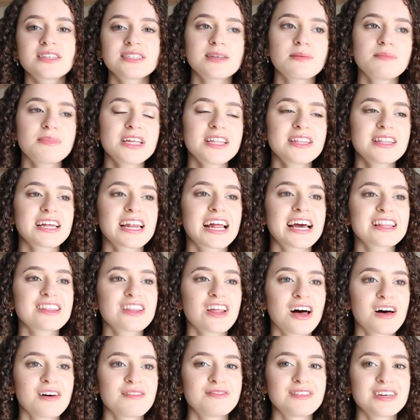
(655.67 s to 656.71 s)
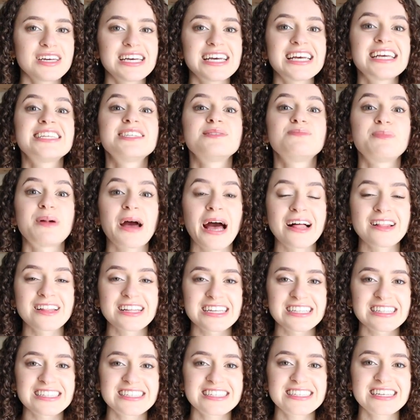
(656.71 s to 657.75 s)
Something that I love is
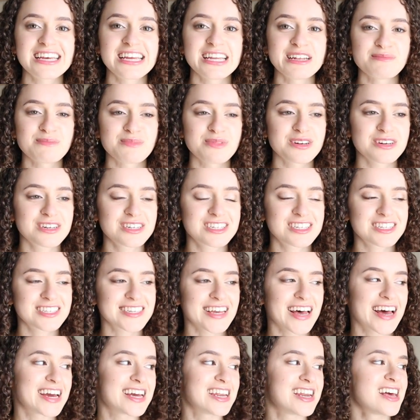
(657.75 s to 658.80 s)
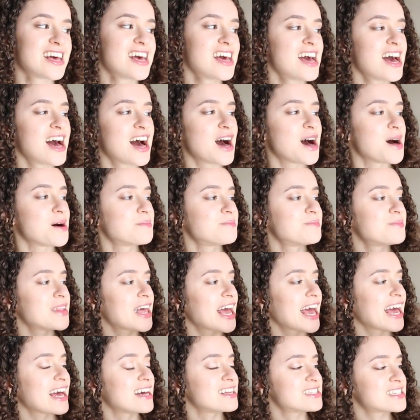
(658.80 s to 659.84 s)
balance in book design,
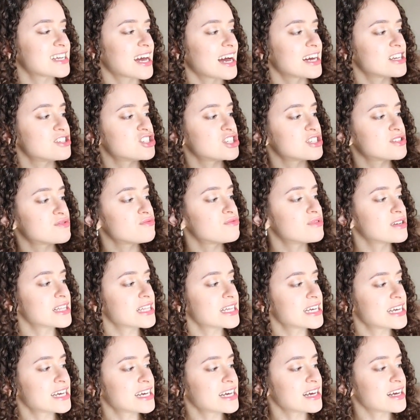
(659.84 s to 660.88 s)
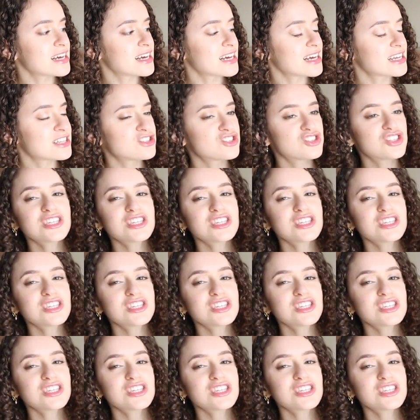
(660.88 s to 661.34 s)
and I just really, it's